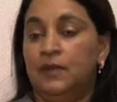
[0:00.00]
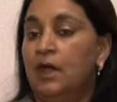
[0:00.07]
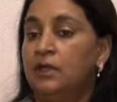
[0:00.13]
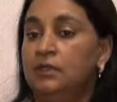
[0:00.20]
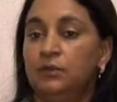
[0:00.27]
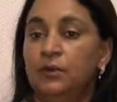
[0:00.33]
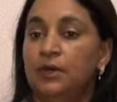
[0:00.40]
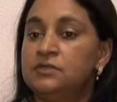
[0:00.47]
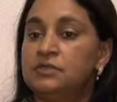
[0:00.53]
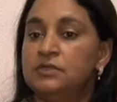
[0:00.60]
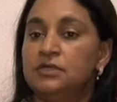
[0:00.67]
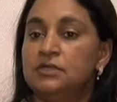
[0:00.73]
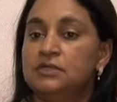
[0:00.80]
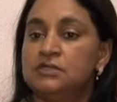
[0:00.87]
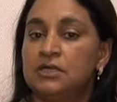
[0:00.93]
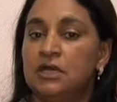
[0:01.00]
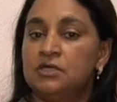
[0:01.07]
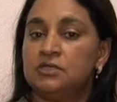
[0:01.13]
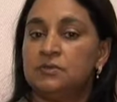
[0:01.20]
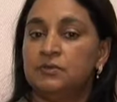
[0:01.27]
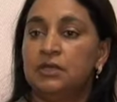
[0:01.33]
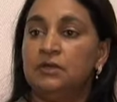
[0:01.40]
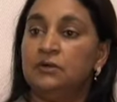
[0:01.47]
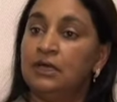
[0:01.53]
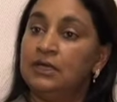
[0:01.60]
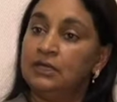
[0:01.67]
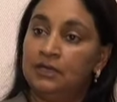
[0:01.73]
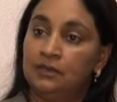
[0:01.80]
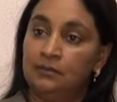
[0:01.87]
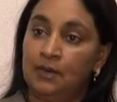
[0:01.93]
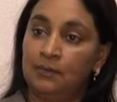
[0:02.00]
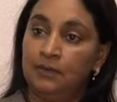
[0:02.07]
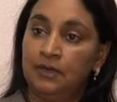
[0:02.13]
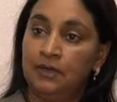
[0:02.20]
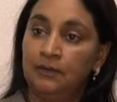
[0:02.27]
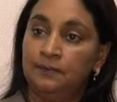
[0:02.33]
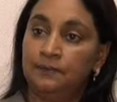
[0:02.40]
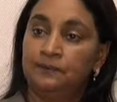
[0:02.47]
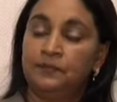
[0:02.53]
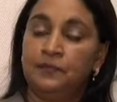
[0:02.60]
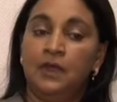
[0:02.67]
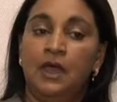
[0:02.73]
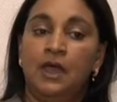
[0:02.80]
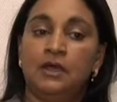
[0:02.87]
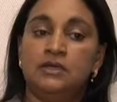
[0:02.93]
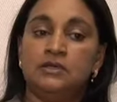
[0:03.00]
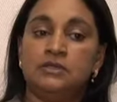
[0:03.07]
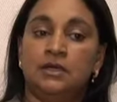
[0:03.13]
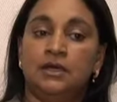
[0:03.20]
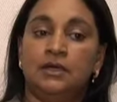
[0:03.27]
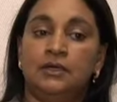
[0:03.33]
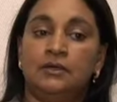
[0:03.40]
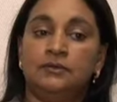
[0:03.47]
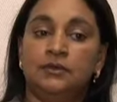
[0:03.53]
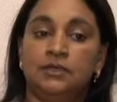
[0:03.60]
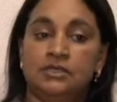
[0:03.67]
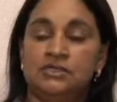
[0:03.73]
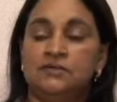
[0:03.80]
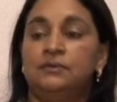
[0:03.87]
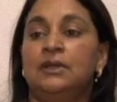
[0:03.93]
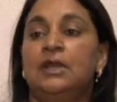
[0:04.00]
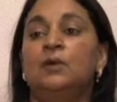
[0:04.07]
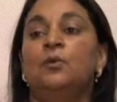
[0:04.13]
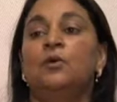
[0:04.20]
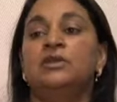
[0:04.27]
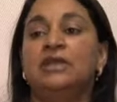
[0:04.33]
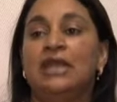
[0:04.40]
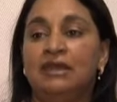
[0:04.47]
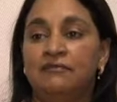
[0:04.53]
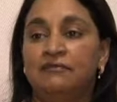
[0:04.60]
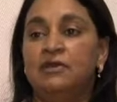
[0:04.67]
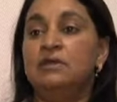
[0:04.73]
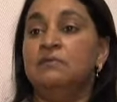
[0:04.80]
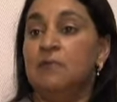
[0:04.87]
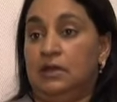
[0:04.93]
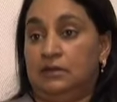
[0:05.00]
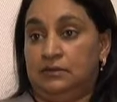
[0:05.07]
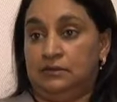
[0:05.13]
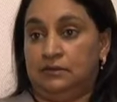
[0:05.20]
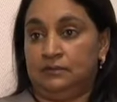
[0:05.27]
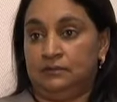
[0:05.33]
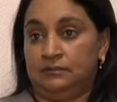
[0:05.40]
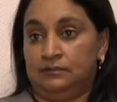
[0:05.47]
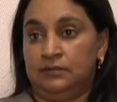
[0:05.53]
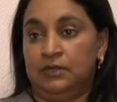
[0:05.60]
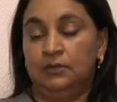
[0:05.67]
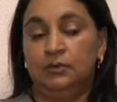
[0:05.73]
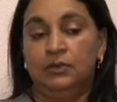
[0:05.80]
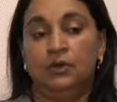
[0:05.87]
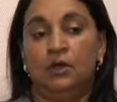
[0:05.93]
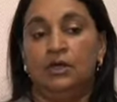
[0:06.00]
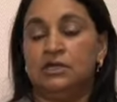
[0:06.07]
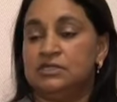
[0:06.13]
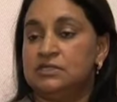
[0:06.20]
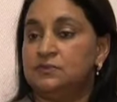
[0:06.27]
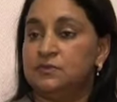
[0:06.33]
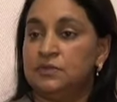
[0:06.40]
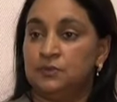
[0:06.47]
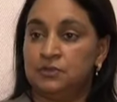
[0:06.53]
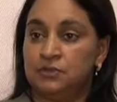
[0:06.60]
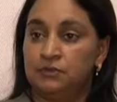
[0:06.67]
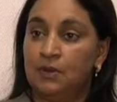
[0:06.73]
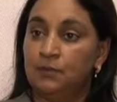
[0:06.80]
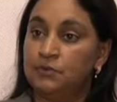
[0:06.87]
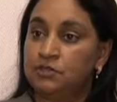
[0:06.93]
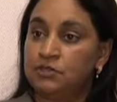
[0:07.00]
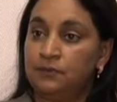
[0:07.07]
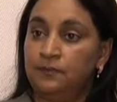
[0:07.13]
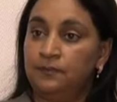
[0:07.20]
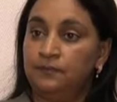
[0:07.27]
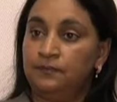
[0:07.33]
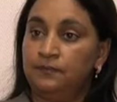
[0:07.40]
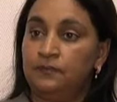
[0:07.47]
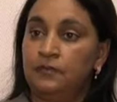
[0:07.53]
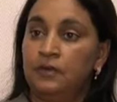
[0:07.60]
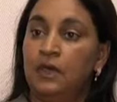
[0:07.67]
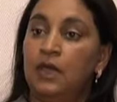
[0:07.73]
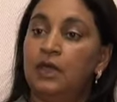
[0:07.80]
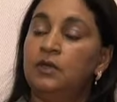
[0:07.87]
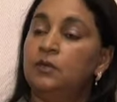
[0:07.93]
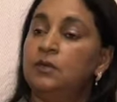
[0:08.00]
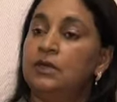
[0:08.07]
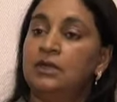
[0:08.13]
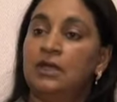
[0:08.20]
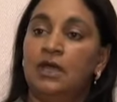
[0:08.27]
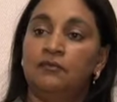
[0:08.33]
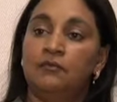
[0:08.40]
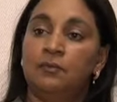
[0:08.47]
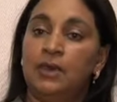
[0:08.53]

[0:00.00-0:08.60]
Otherwise, you can decide to be a regular member and uh, you can say, Well, I want it every month then we call it a subscription membership and you can have a